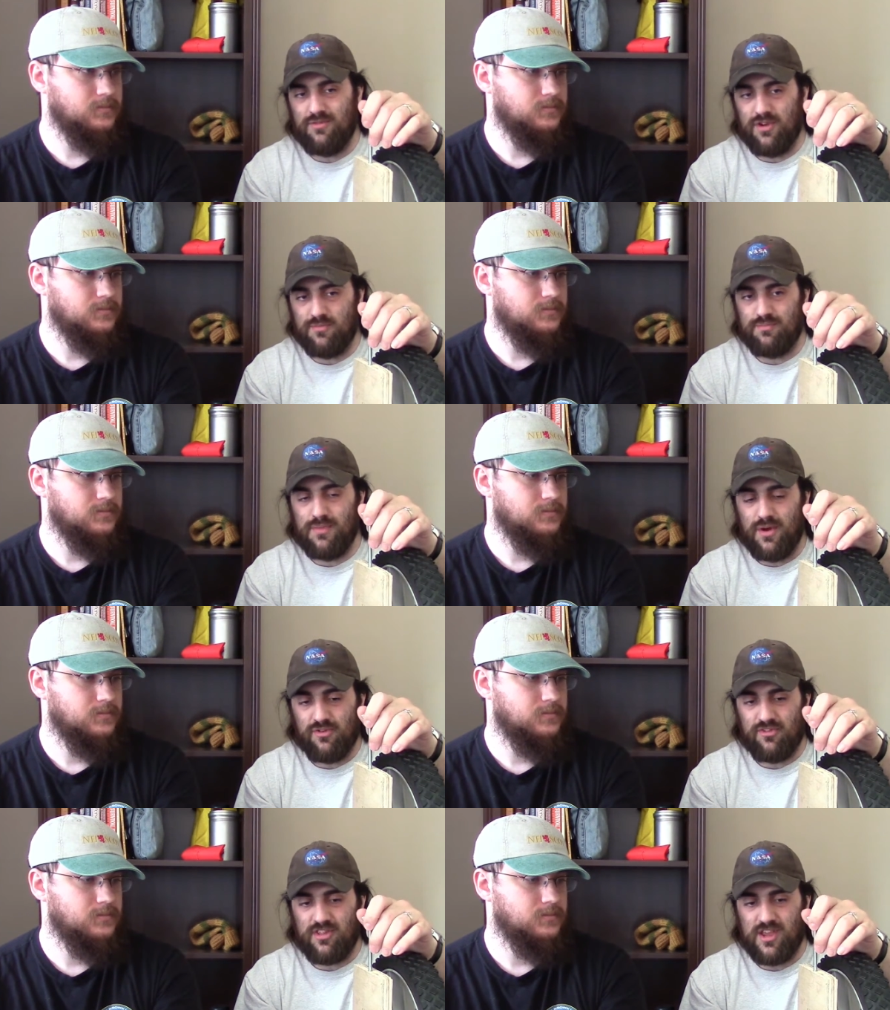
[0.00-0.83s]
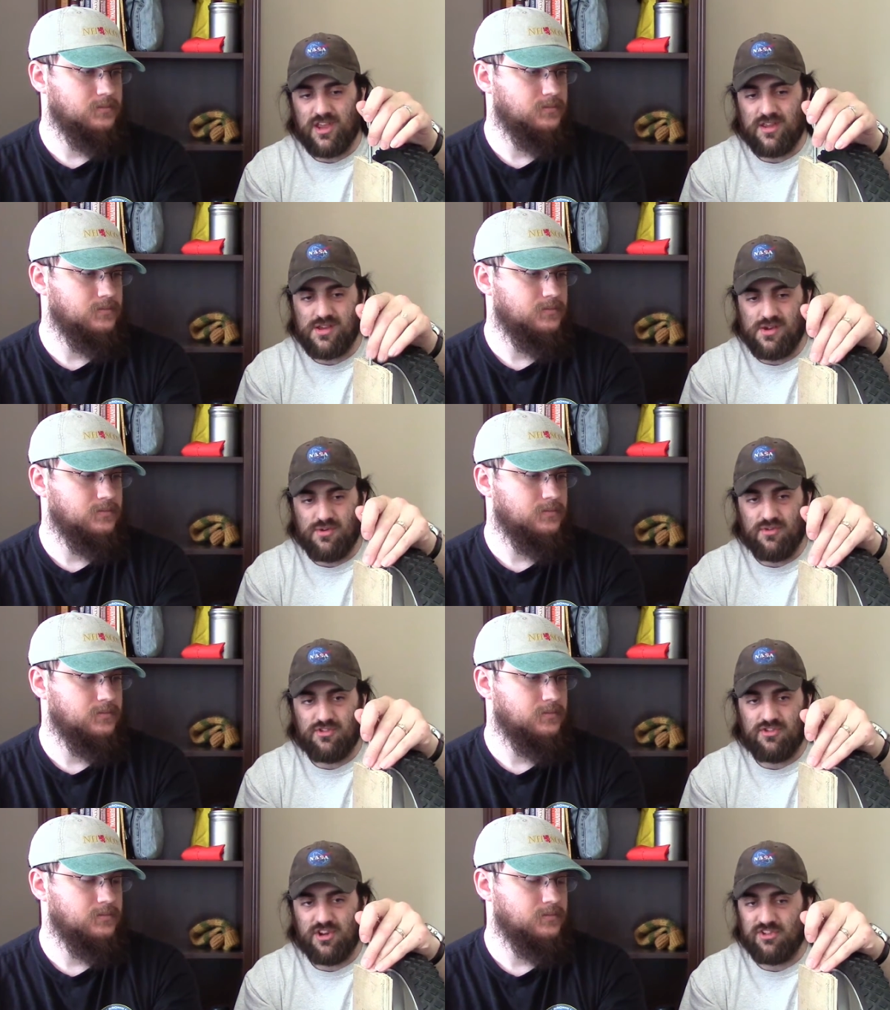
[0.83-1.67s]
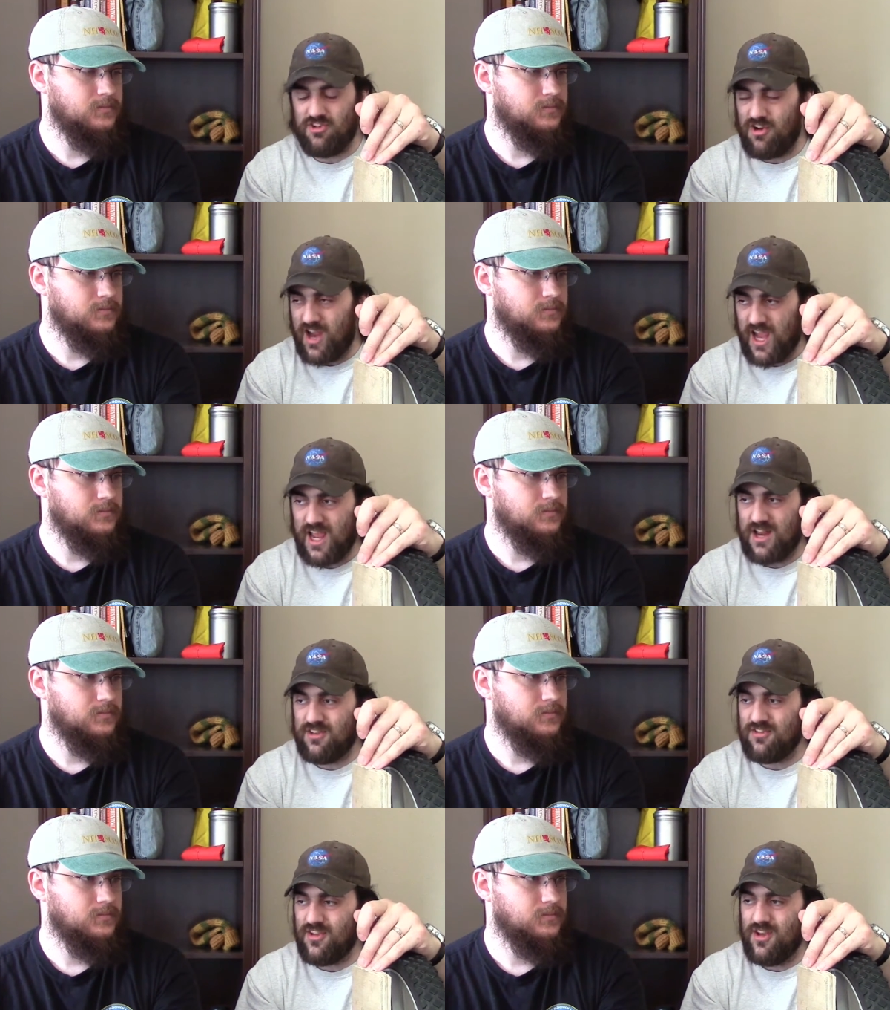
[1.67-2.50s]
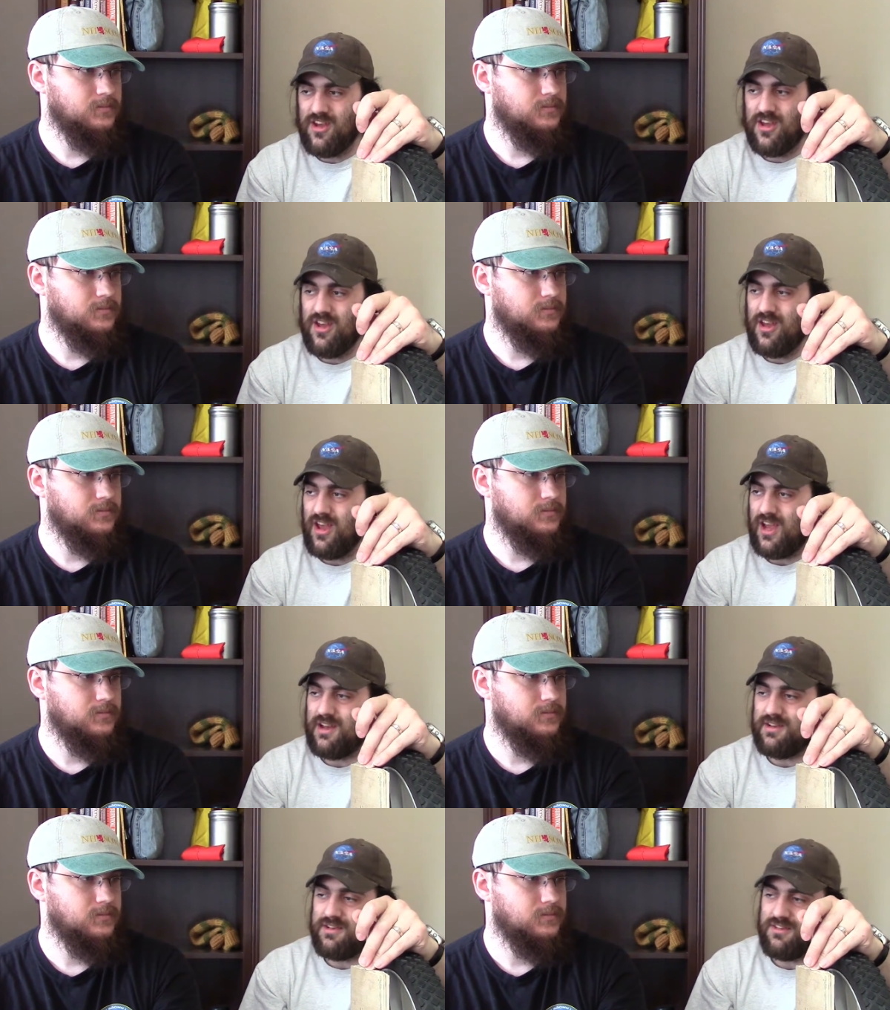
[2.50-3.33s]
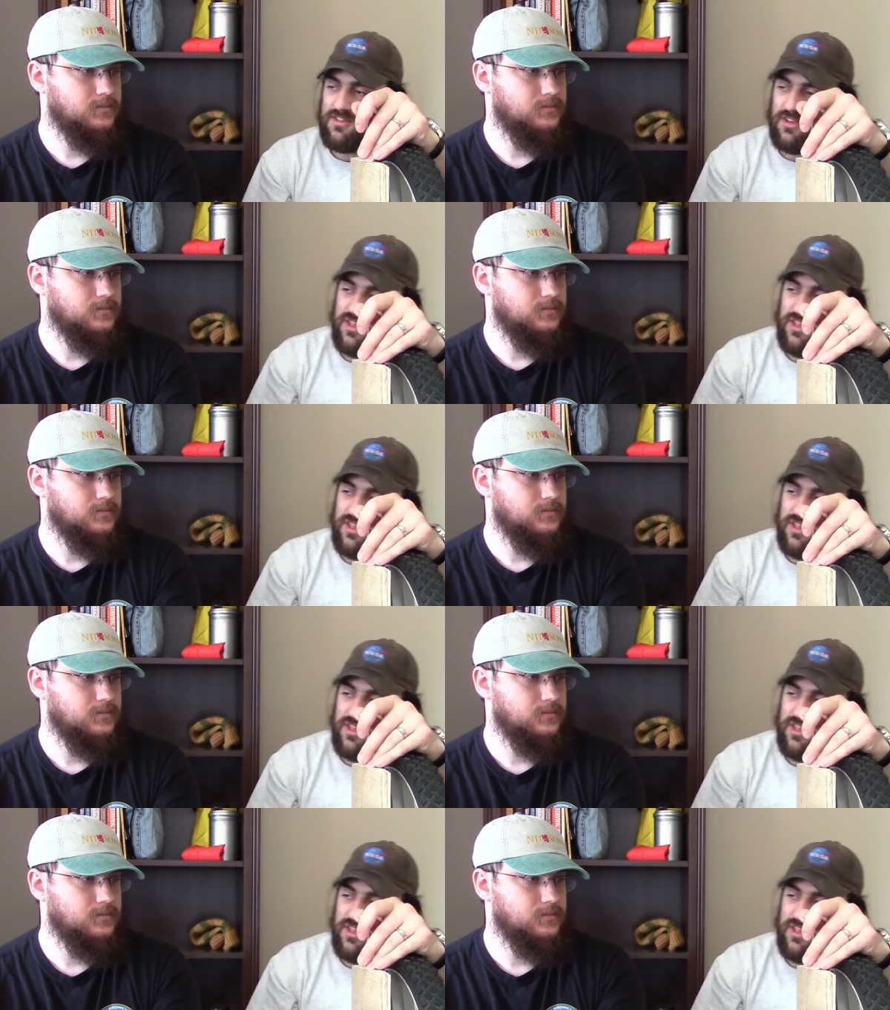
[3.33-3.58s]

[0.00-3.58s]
Speaker 1: just mostly use just your hands. And so